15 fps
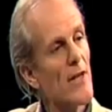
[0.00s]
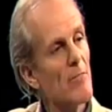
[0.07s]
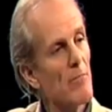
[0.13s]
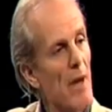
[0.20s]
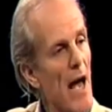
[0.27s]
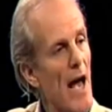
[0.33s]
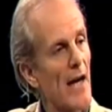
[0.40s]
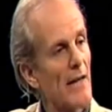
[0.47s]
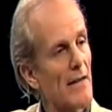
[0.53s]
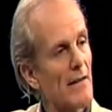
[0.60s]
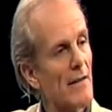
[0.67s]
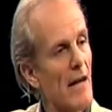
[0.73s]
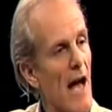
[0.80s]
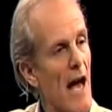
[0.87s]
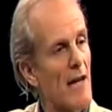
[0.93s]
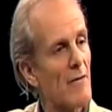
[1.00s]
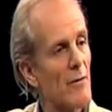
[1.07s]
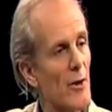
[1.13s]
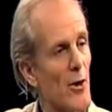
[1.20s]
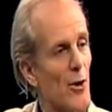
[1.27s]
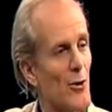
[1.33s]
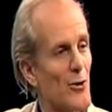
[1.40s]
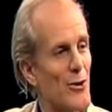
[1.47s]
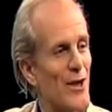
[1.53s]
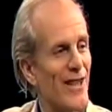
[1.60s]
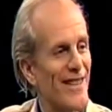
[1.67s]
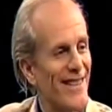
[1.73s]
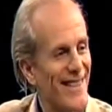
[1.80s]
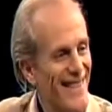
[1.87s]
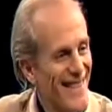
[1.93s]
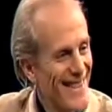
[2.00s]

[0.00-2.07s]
to get back out of the ocean?